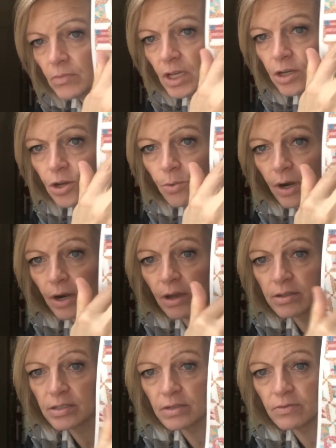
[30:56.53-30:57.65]
And nowhere
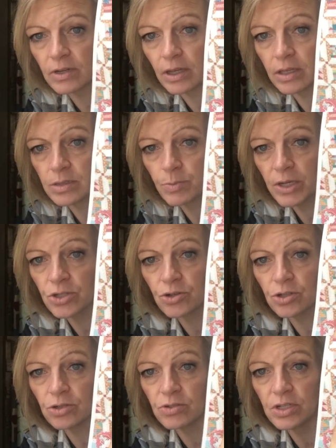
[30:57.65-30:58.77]
else, even on this picture,
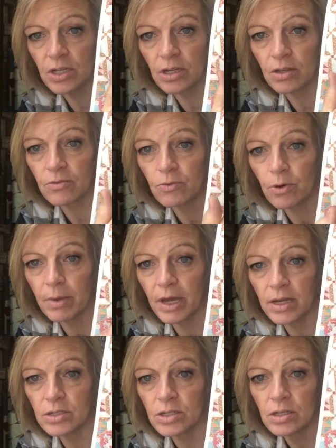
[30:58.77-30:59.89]
do you see another four
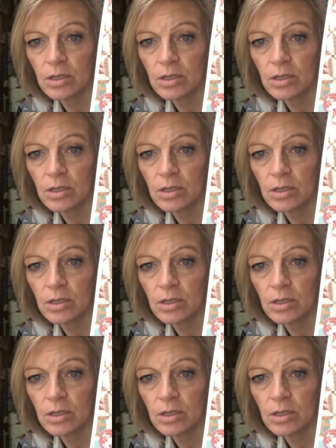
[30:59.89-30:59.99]
patch.